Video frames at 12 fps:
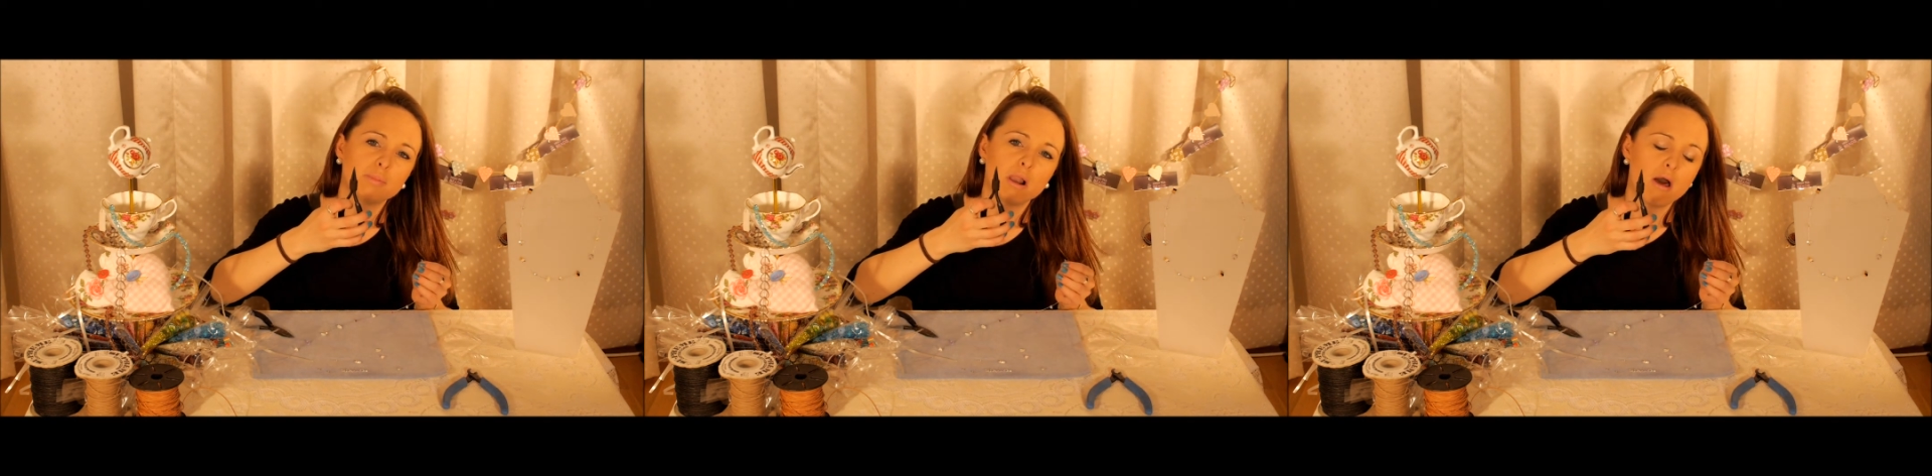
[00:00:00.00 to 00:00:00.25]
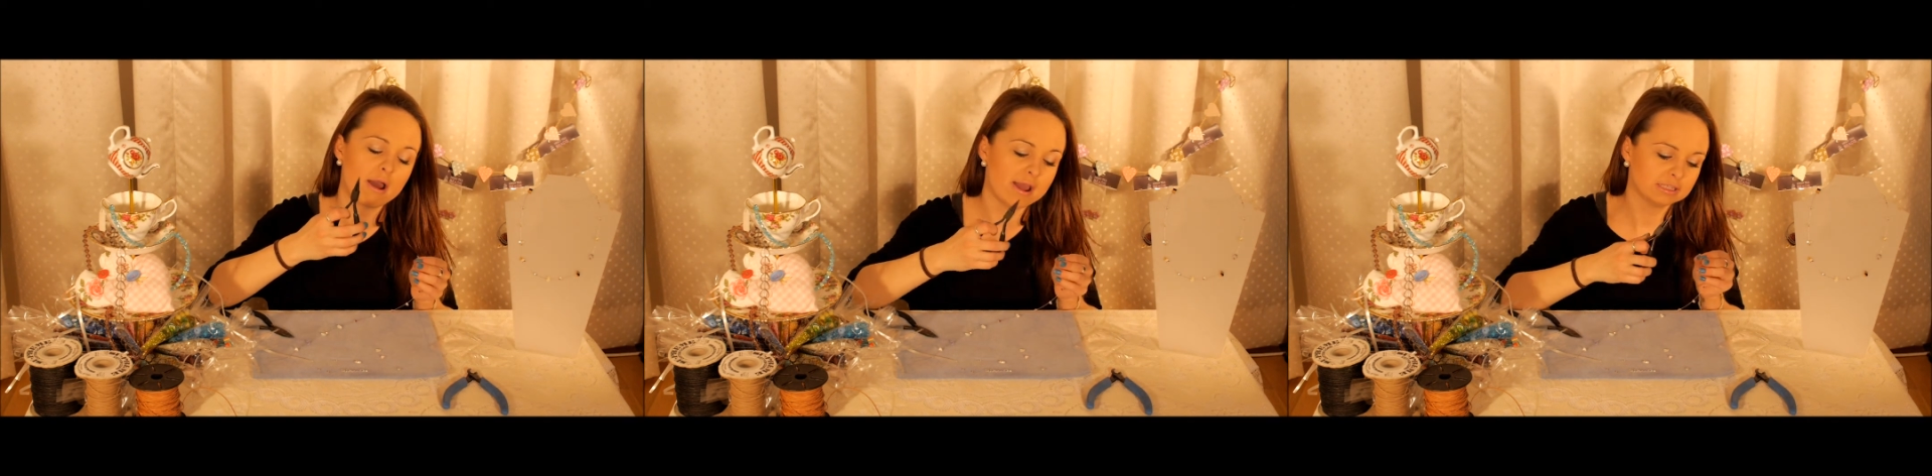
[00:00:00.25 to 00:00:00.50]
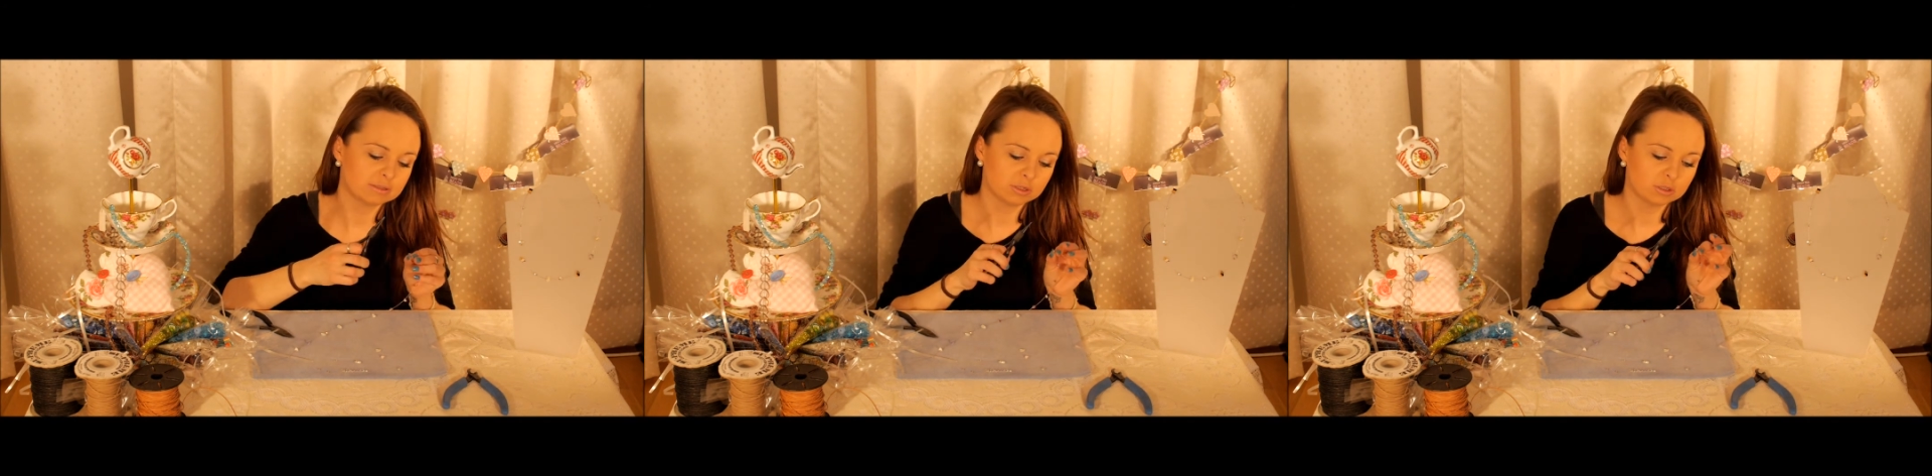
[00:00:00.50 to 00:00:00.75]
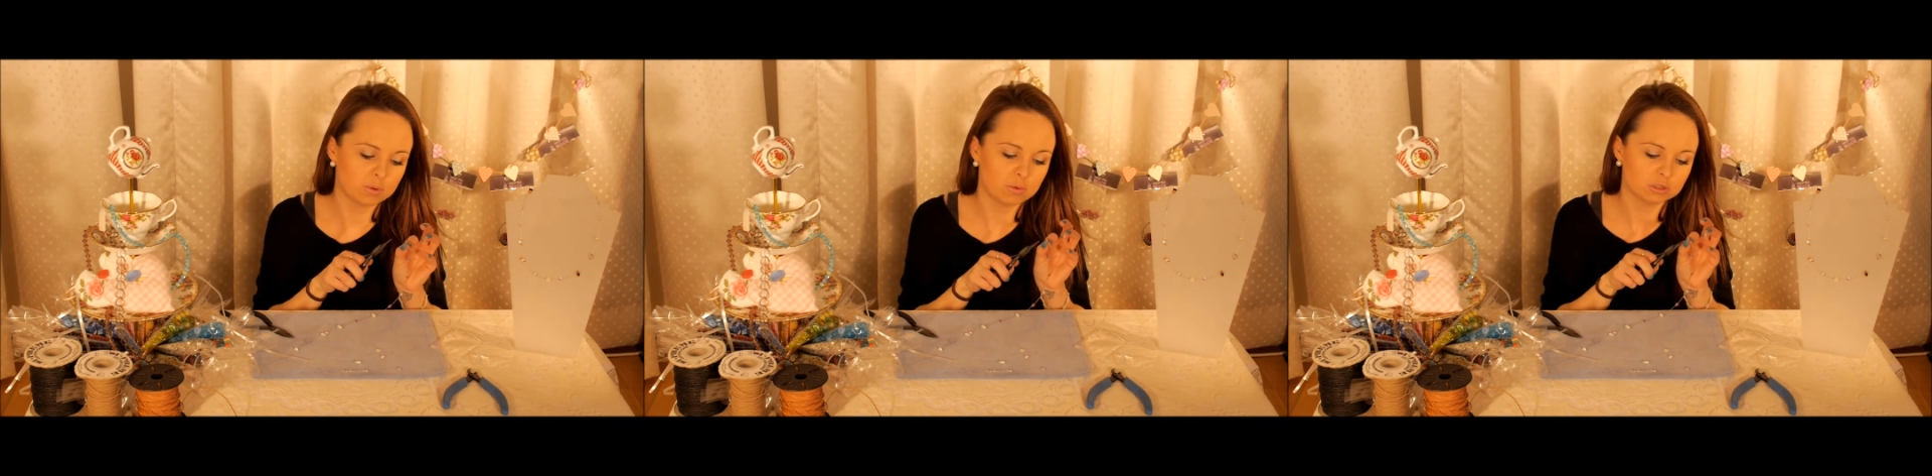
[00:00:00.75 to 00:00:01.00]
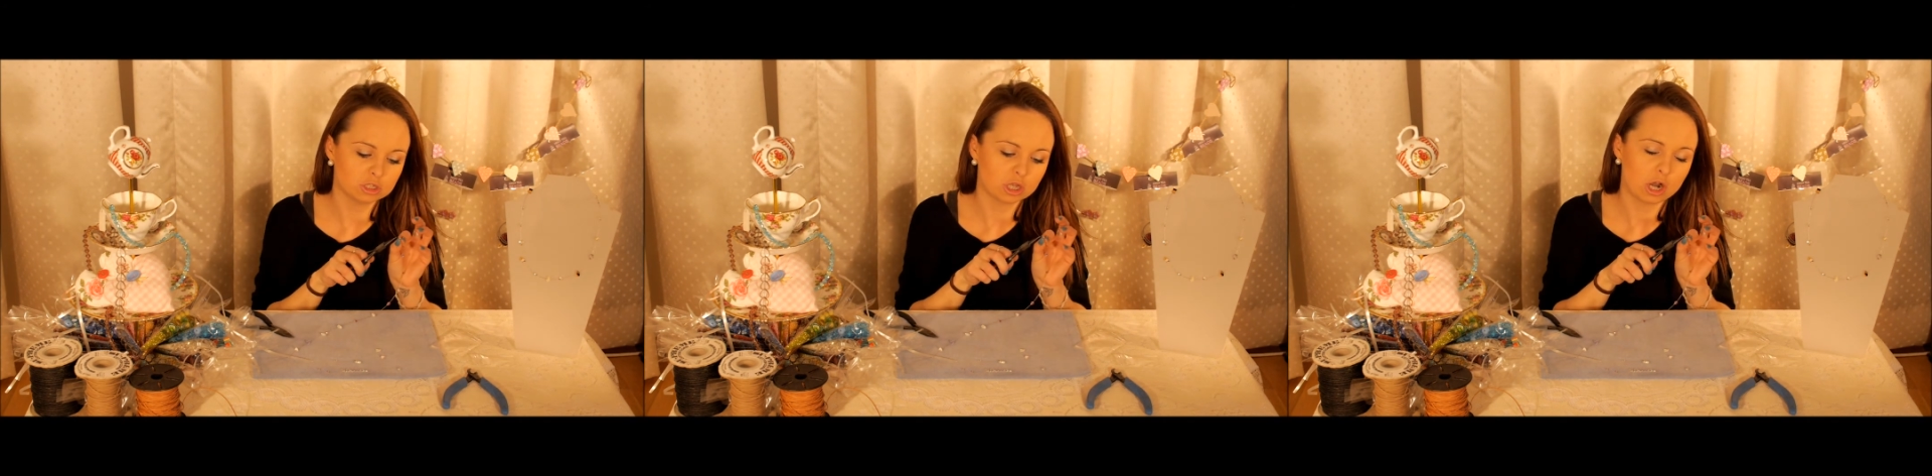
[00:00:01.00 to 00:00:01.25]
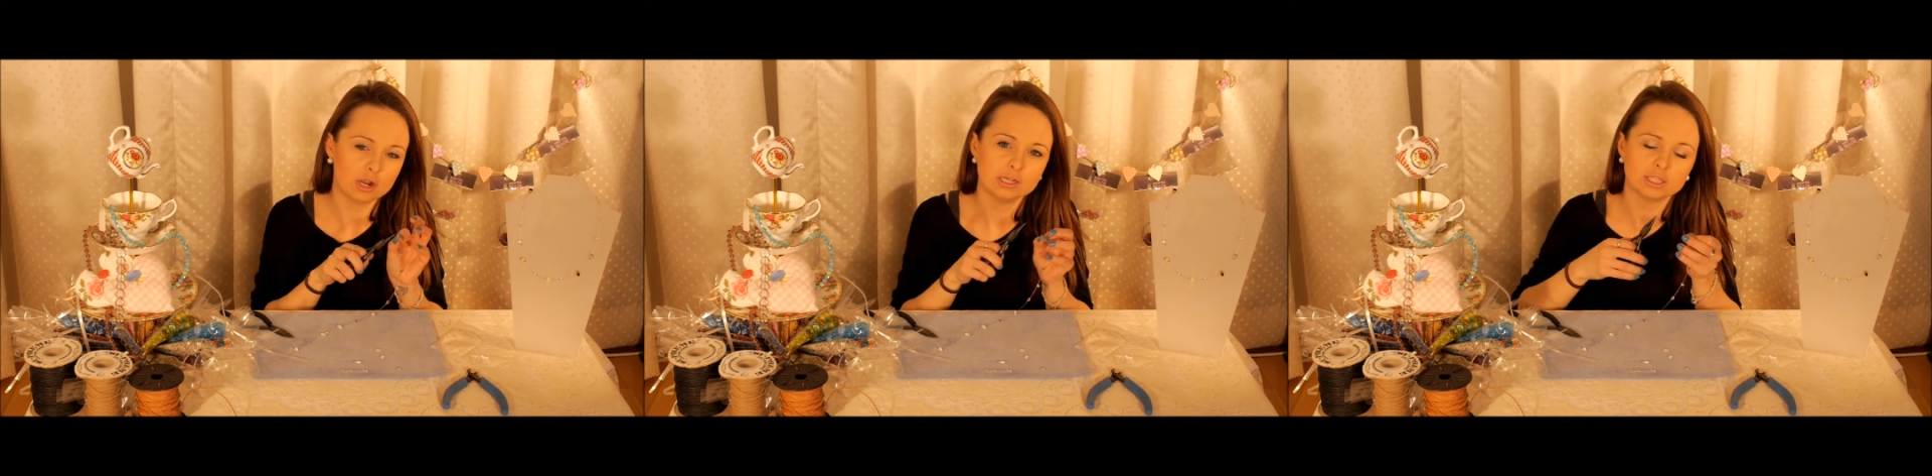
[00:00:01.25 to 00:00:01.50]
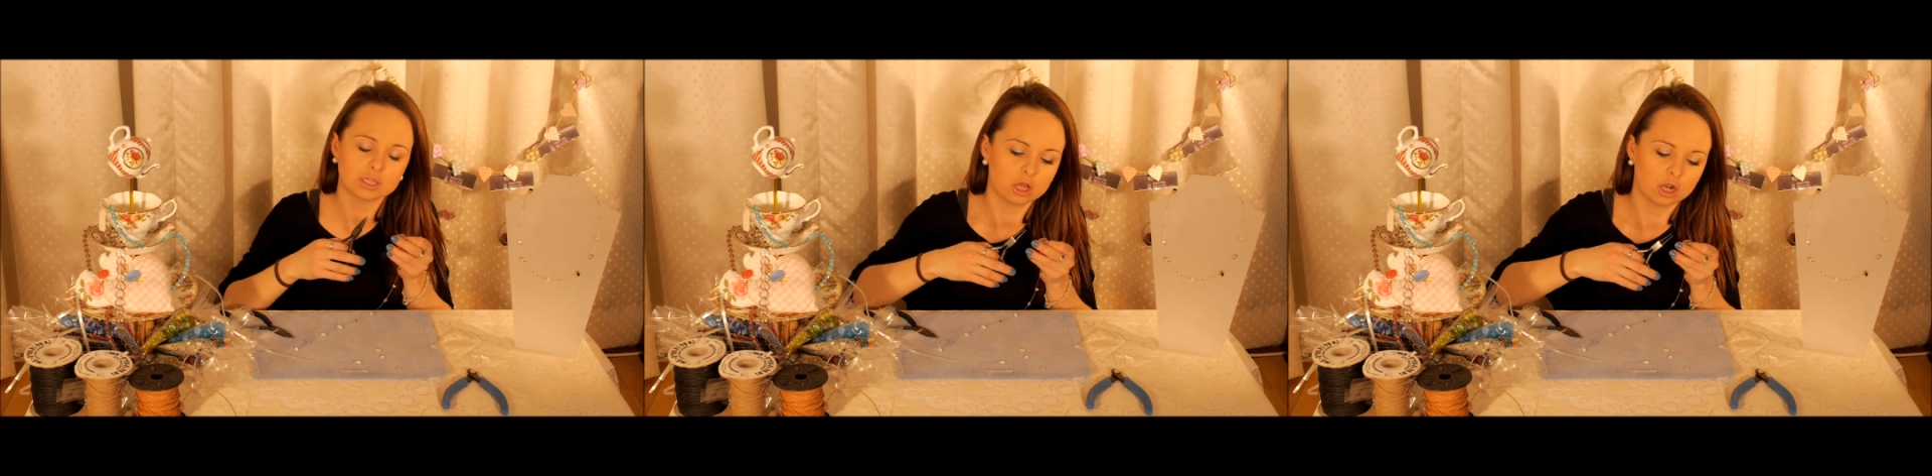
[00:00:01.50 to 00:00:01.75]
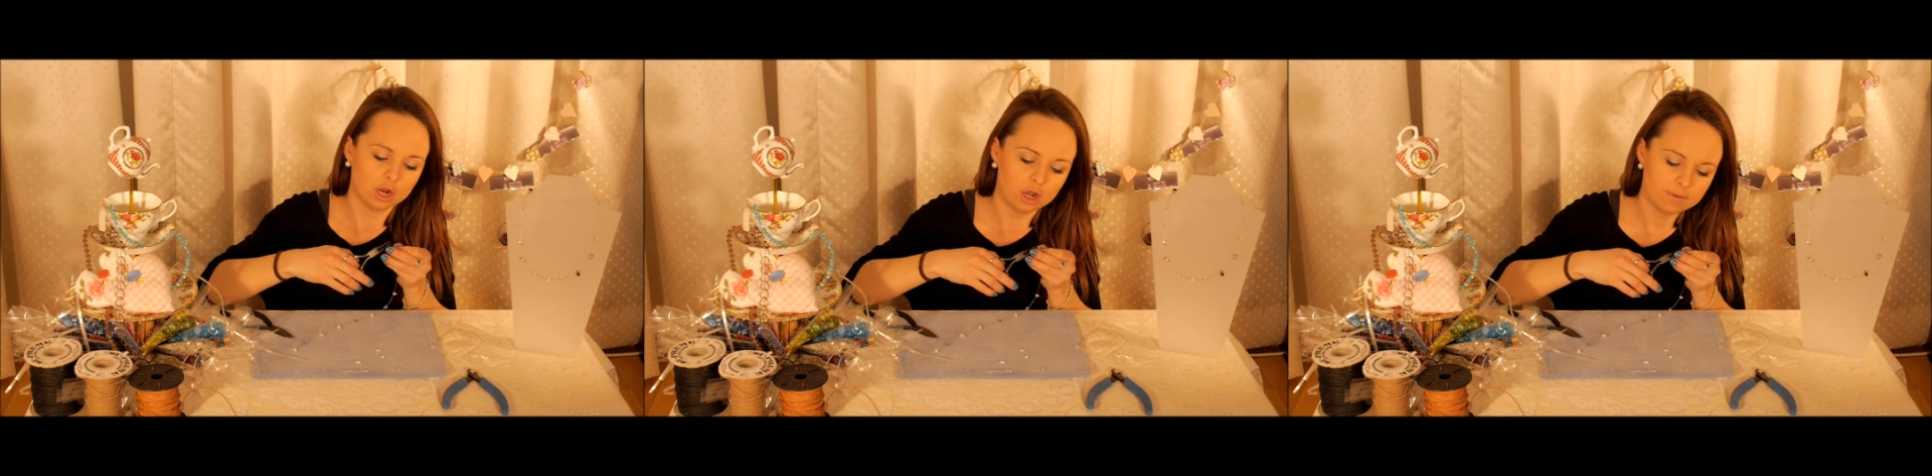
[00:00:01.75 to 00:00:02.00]
pliers because we want to close the
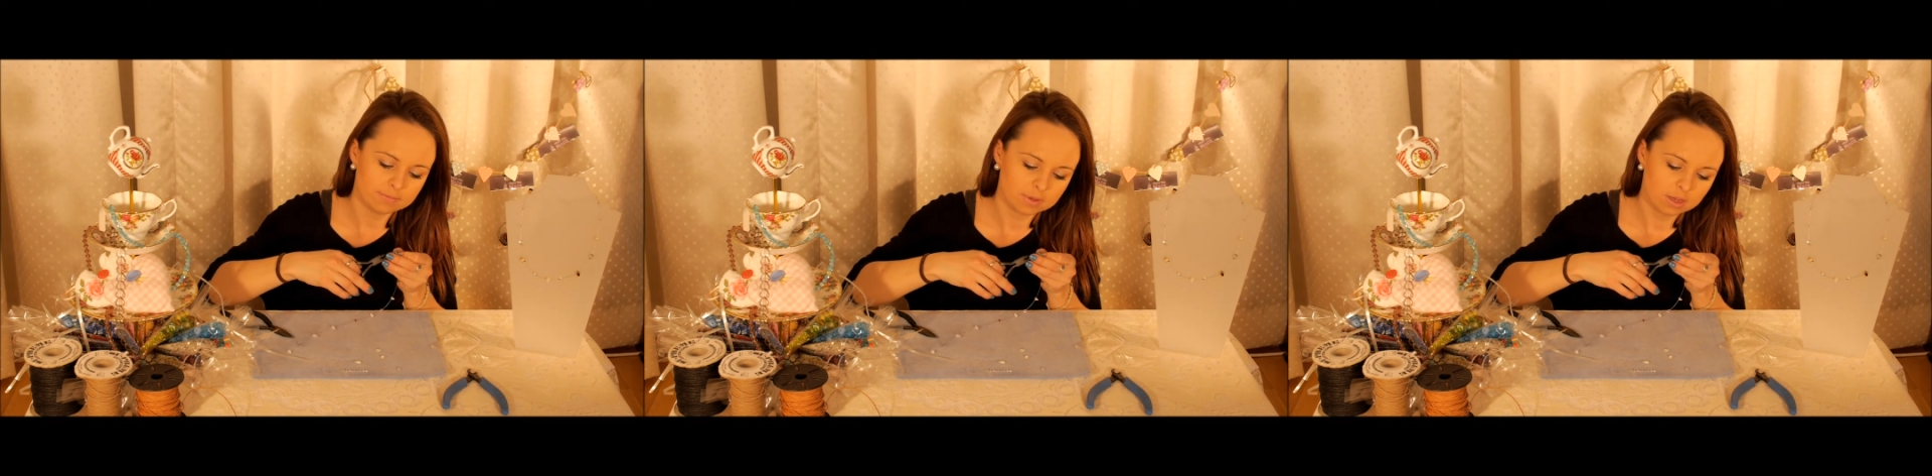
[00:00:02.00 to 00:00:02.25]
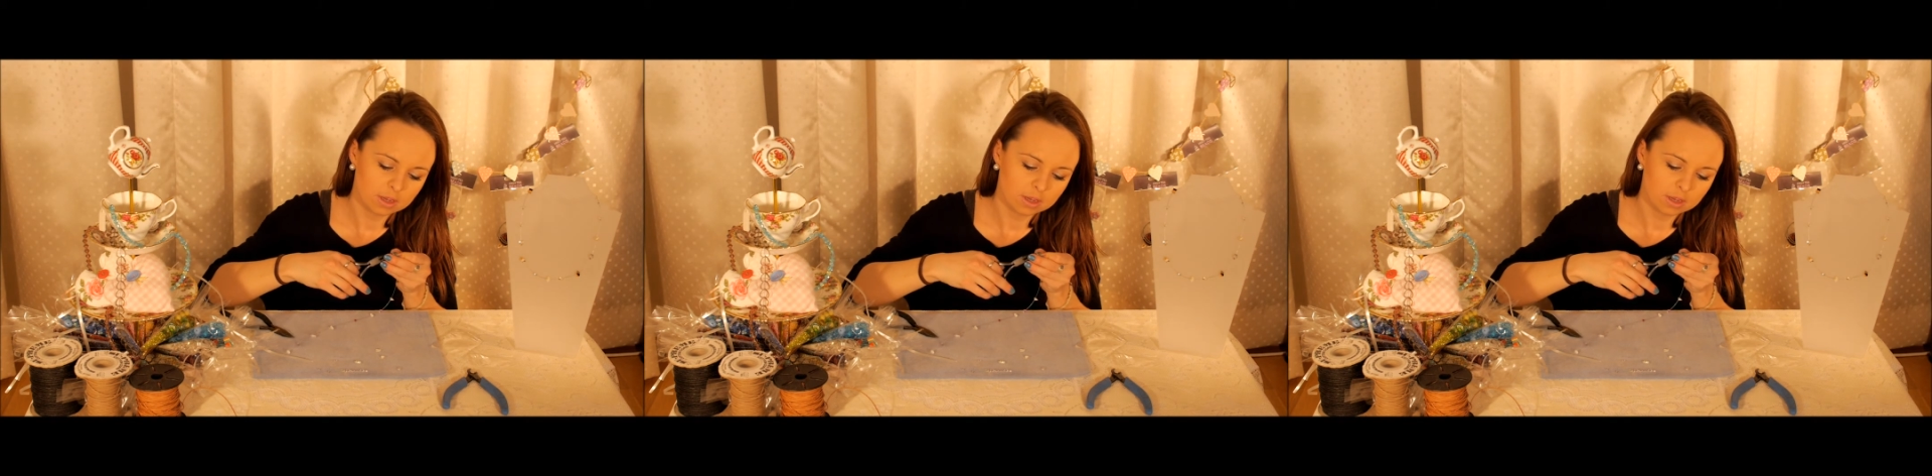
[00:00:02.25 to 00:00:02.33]
culotte.